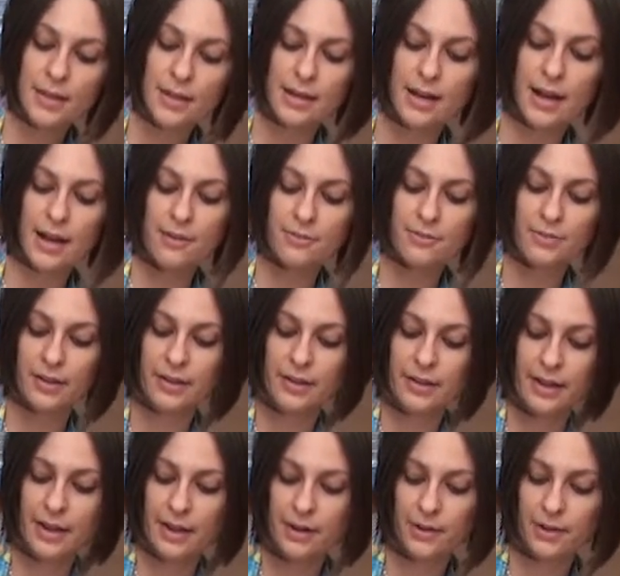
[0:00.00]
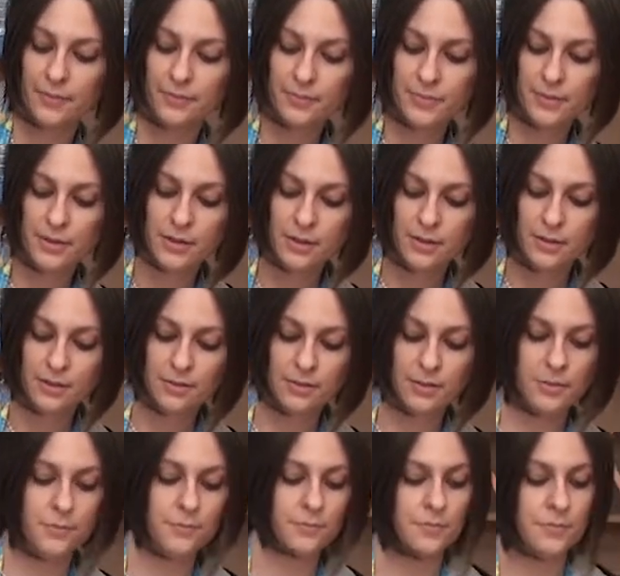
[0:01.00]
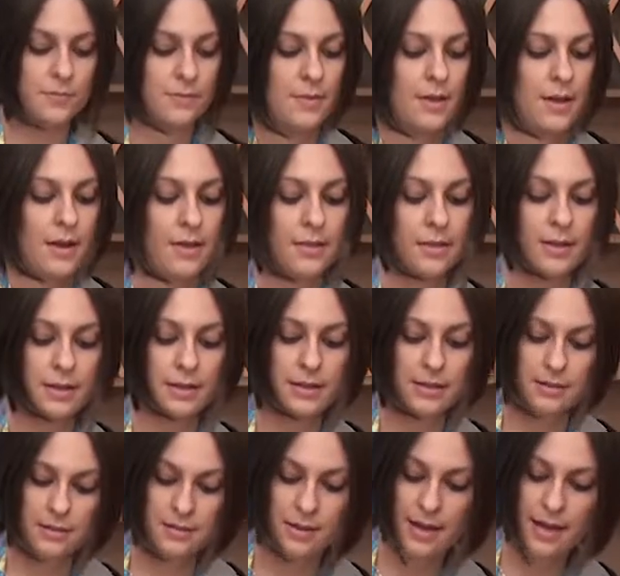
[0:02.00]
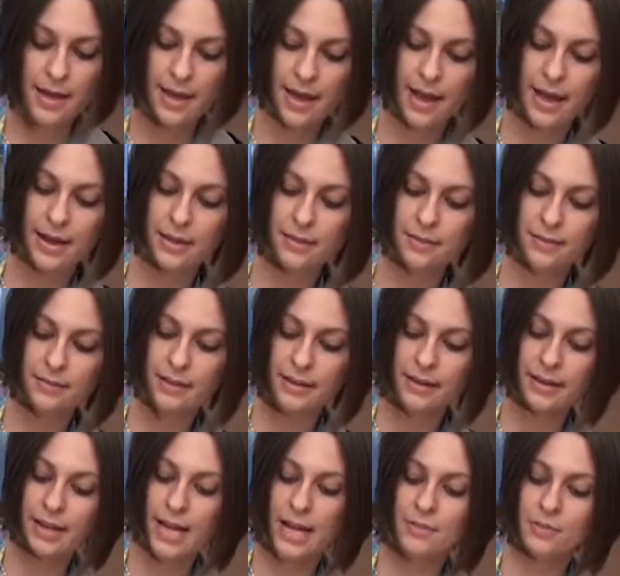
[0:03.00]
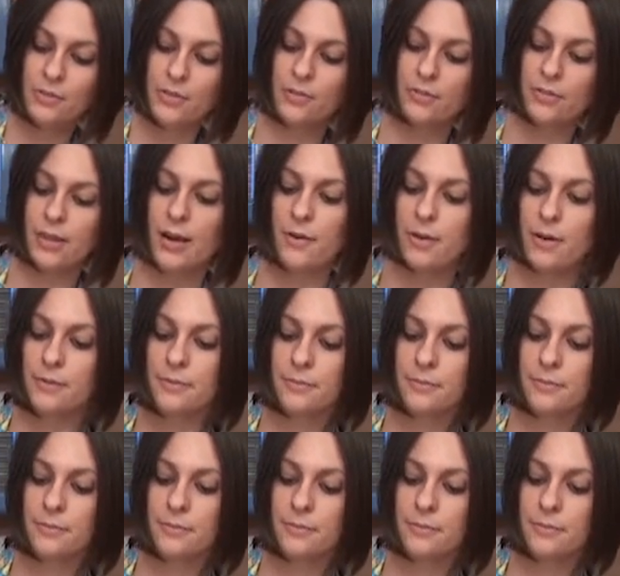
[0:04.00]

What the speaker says: Not fun at all. So add that in, add in the second half of your flour,